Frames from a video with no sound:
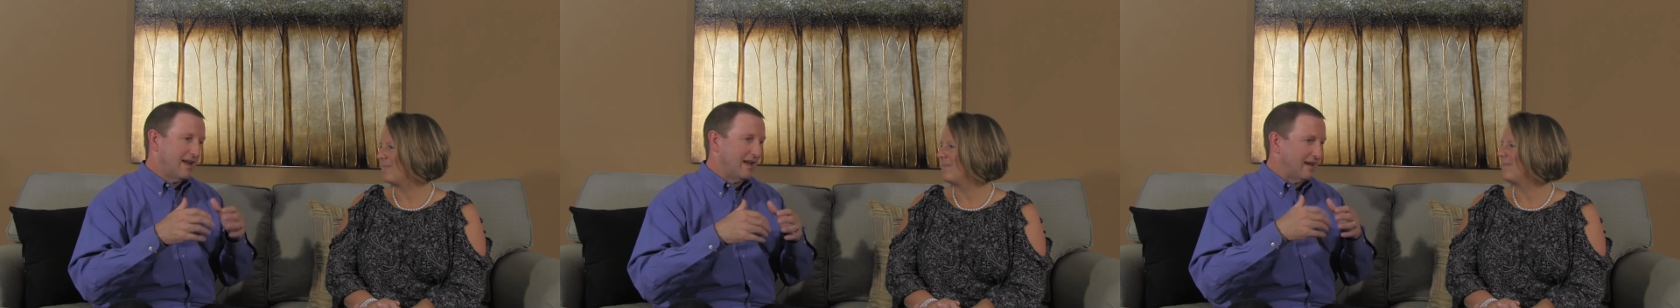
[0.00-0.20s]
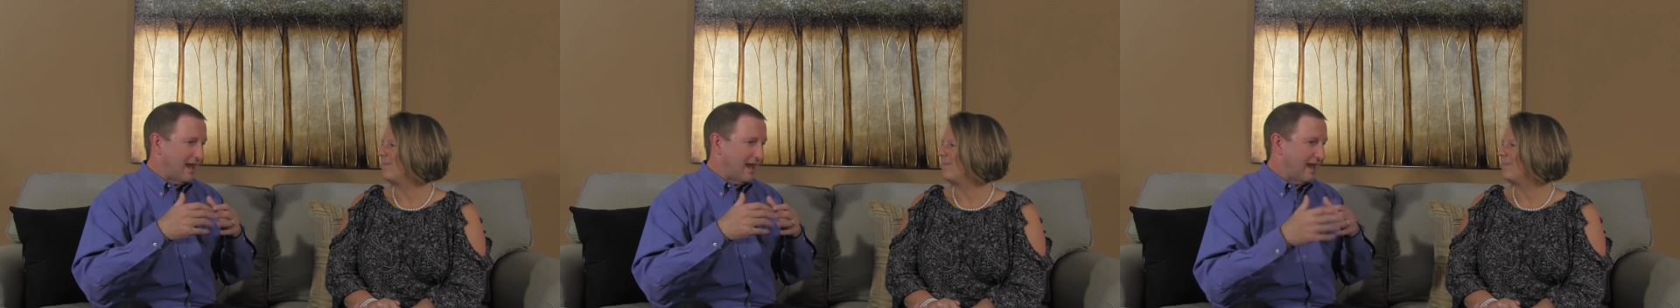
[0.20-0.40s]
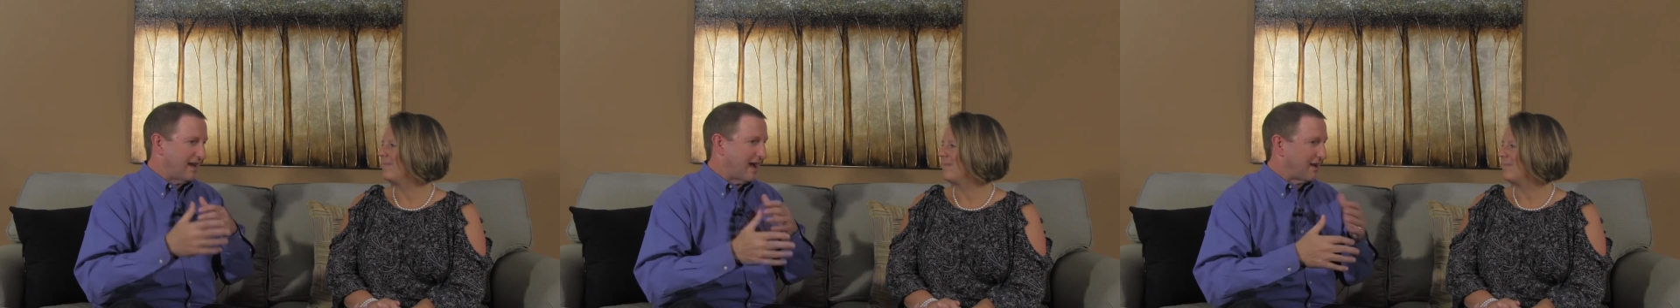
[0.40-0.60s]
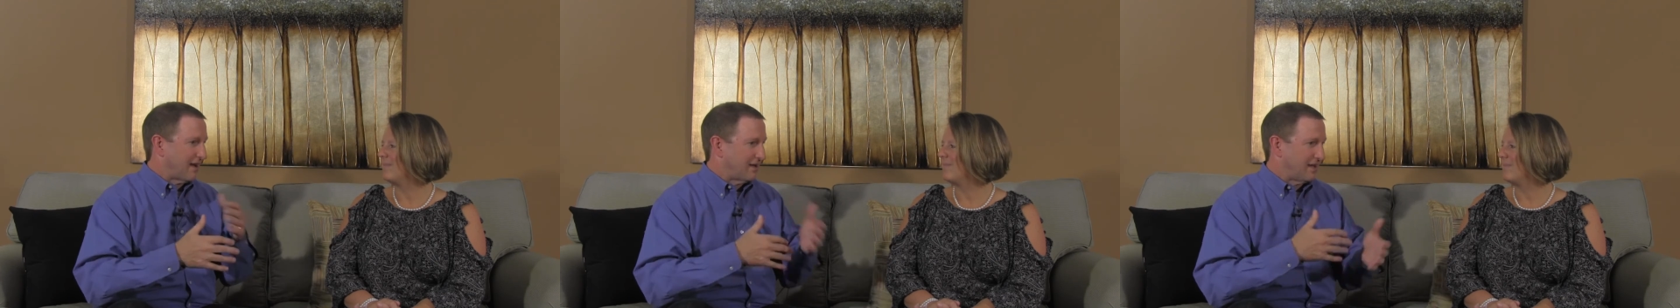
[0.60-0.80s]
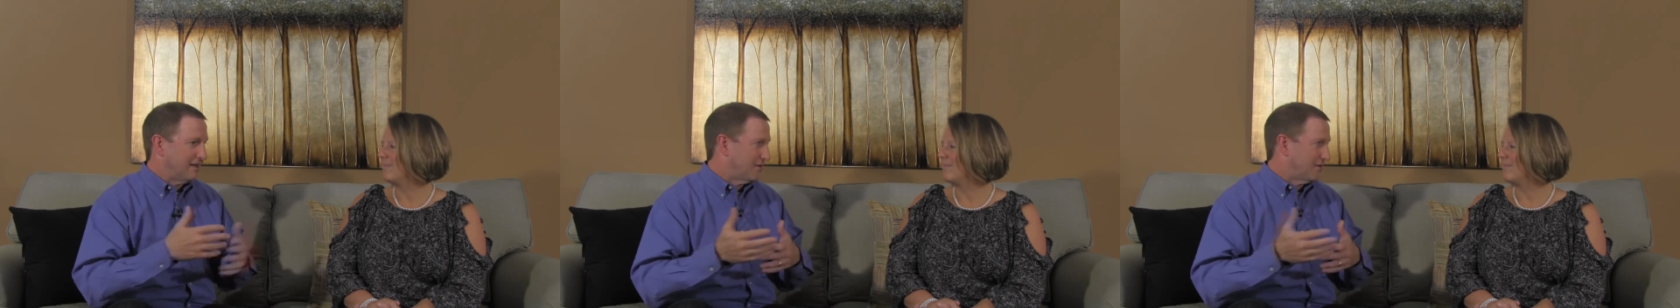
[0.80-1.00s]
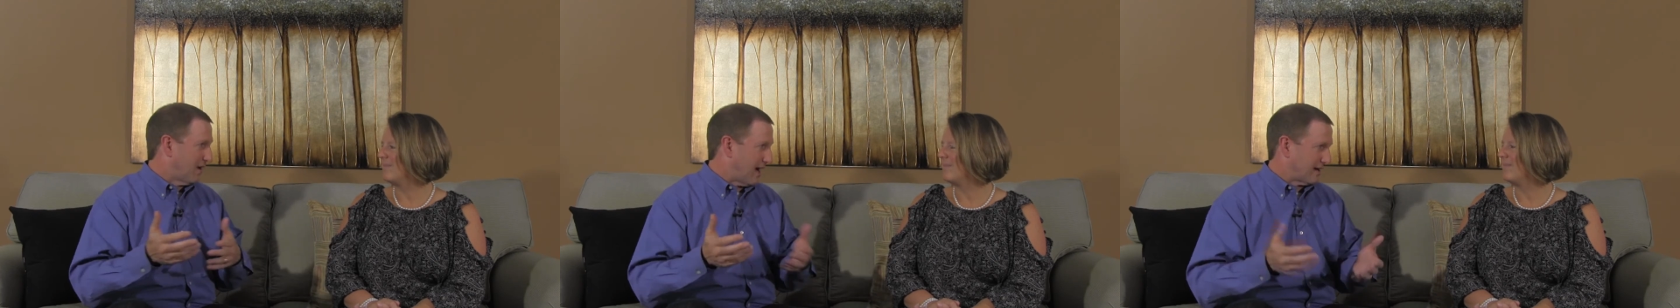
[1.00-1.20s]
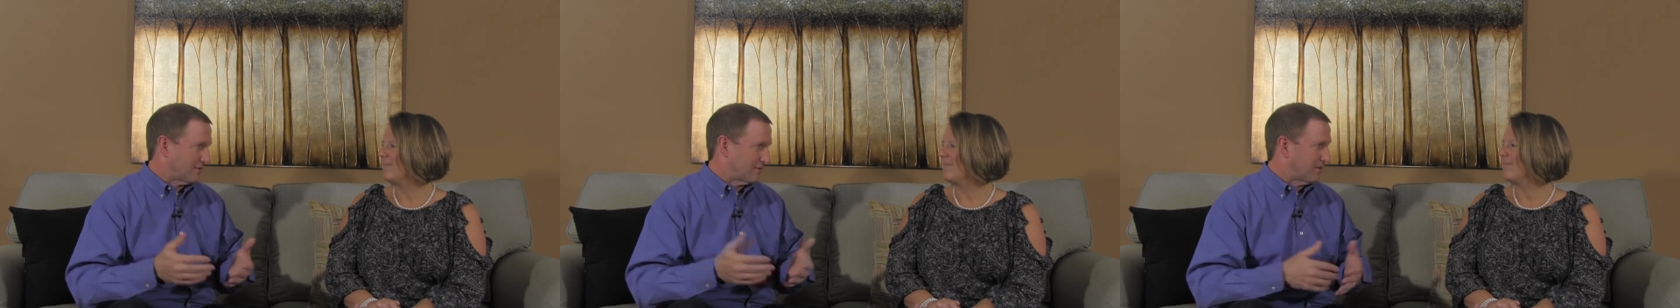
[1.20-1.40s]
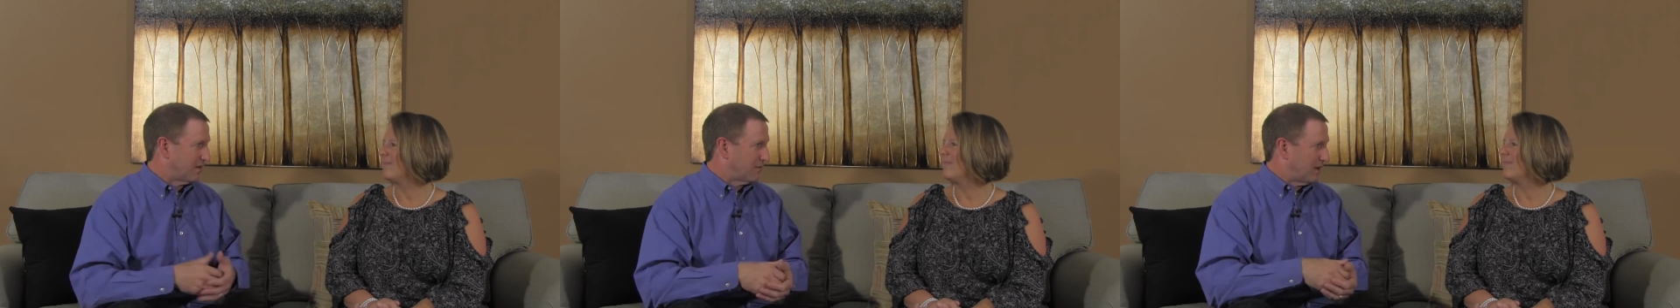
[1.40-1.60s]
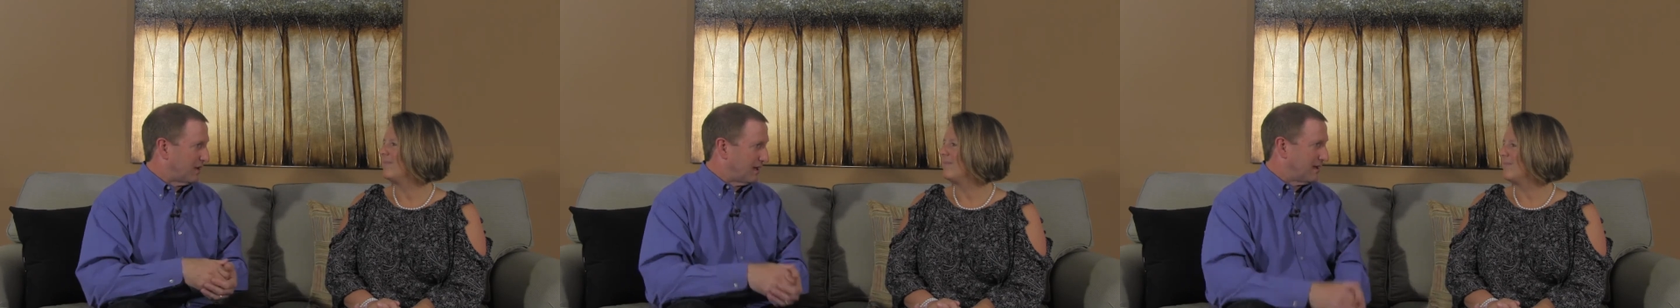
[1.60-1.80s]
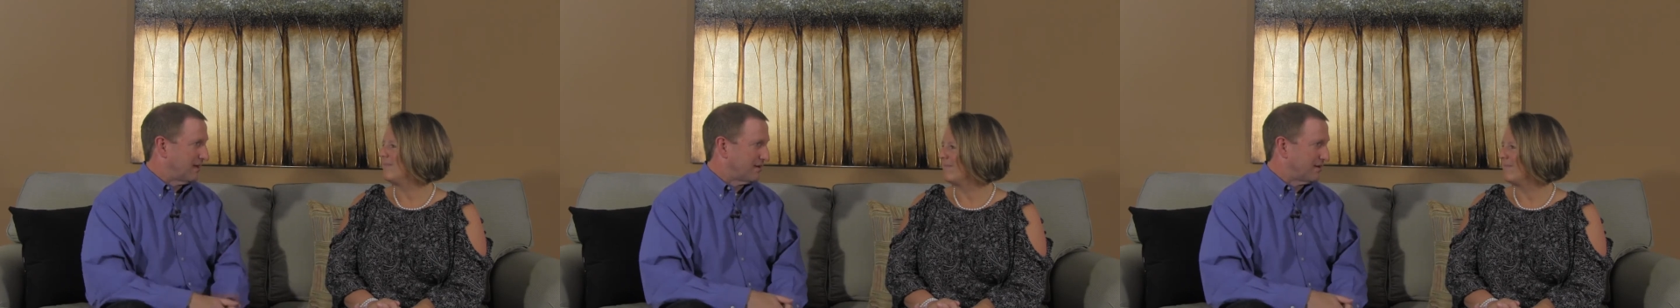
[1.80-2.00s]
And how to interact with
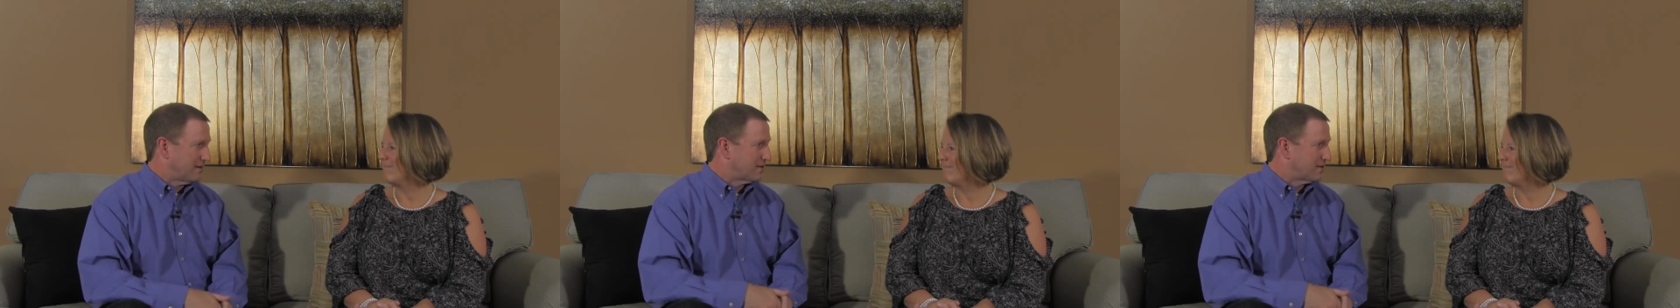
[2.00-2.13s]
one another.